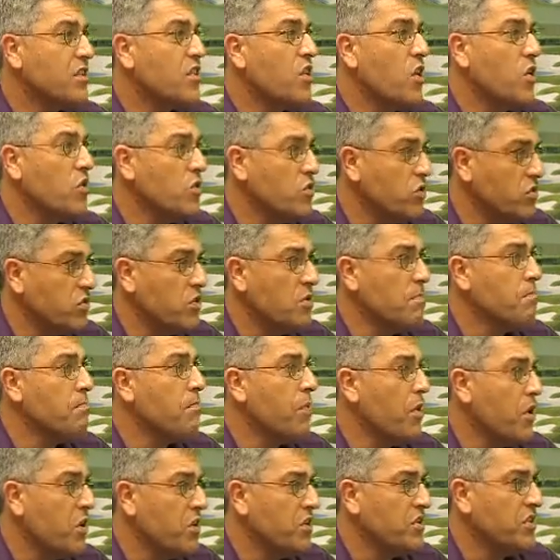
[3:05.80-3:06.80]
coach them
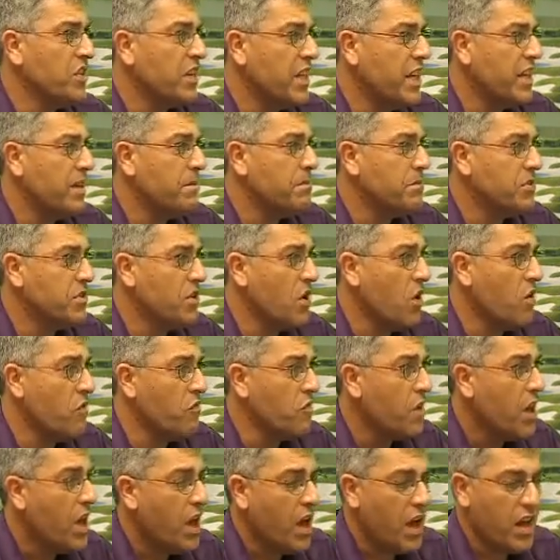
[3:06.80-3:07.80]
personally
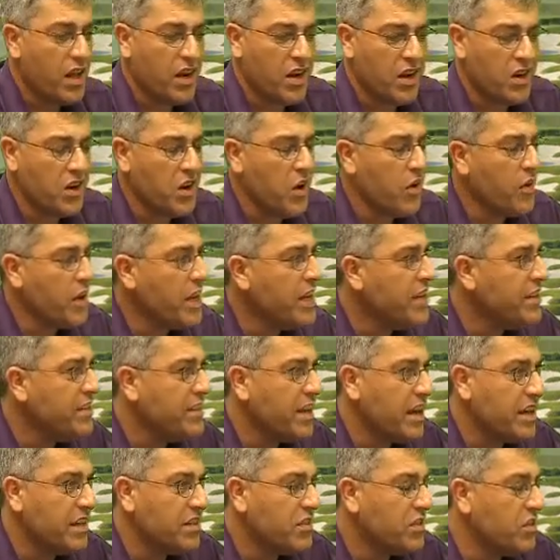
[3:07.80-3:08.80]
himself, and I know he
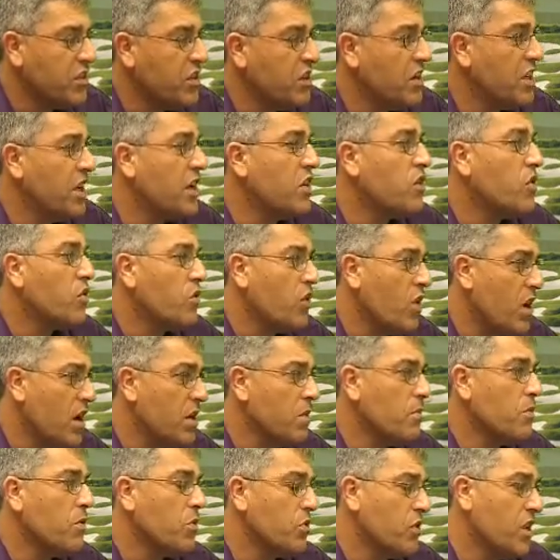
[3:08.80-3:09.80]
takes an
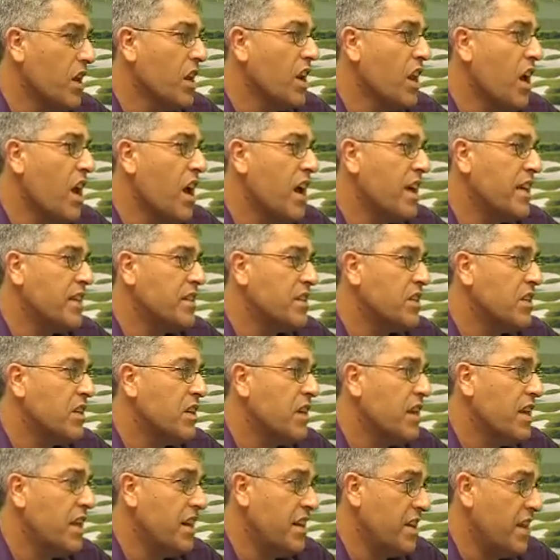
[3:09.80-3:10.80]
incredible delight
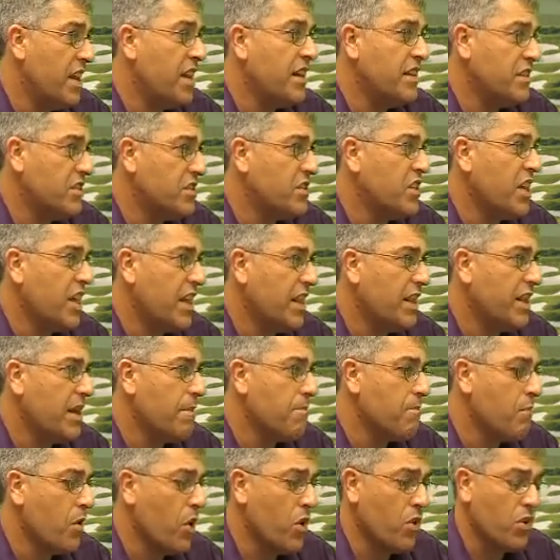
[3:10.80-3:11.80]
in seeing
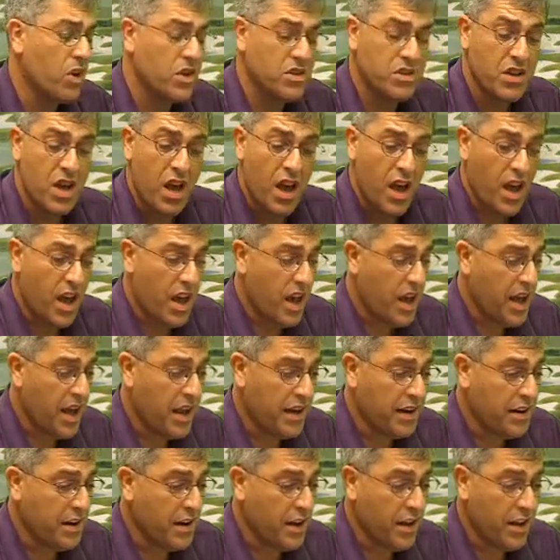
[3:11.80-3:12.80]
them progress.
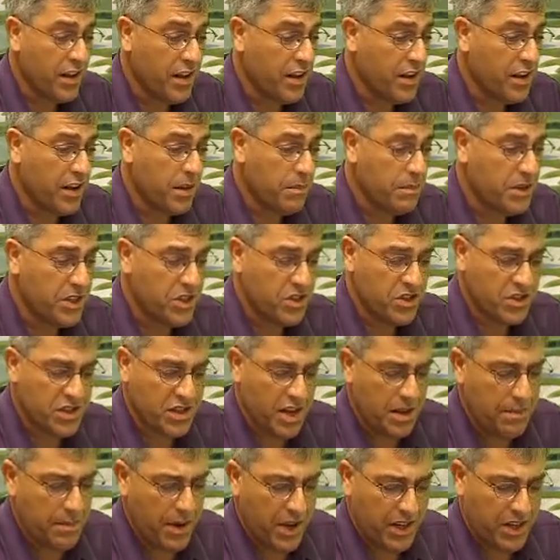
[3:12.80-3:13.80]
And let me just
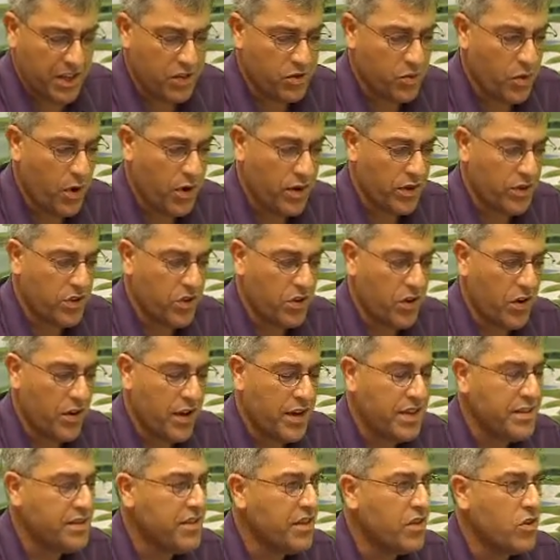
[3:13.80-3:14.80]
say, Mike, as well,
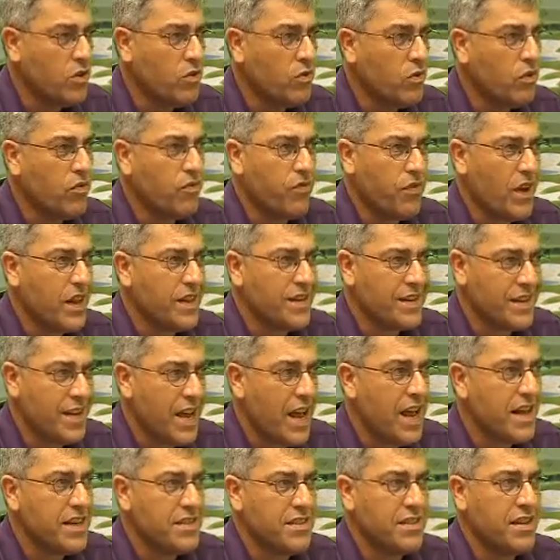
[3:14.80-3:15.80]
he's a
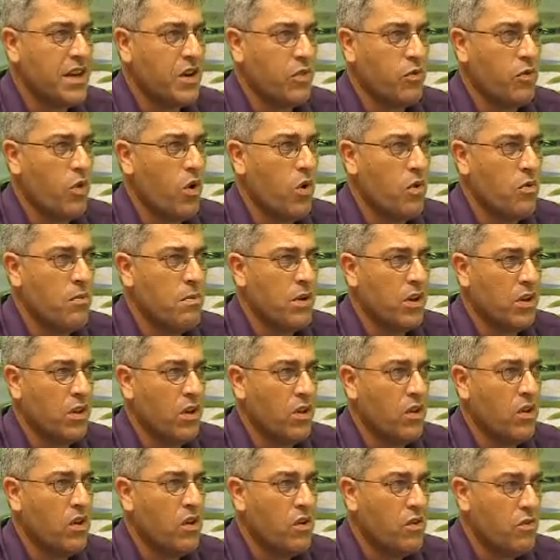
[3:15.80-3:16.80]
fantastic role
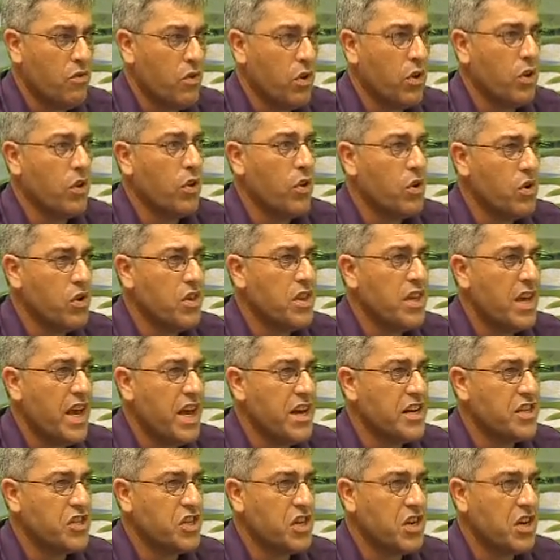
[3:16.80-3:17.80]
model for a lot of the
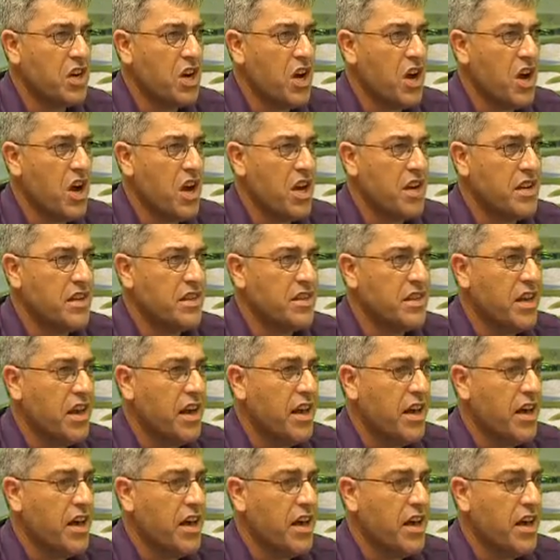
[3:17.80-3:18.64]
Asian guys.